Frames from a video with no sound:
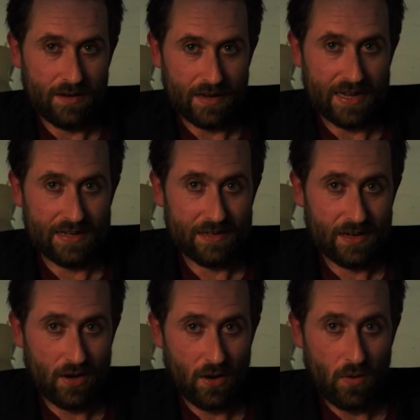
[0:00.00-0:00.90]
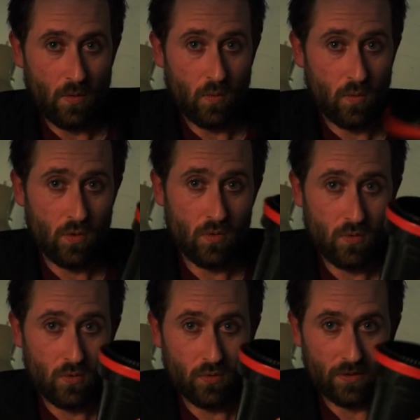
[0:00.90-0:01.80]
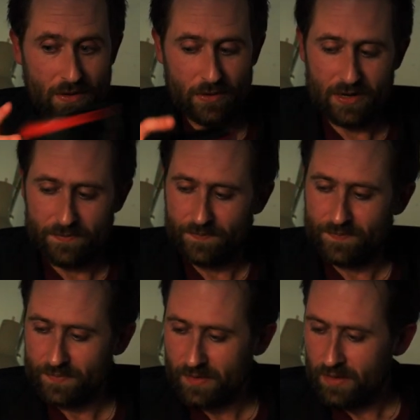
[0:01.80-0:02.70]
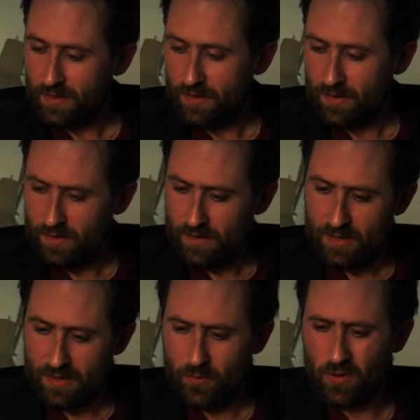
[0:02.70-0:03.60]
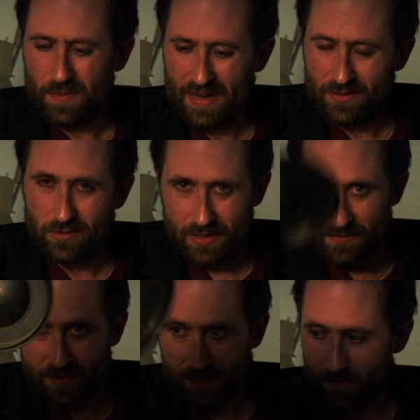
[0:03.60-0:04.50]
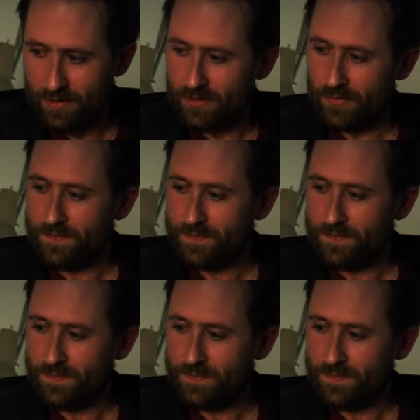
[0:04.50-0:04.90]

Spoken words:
And, ooh, there we go. And if you want to be extra careful, you can put this on.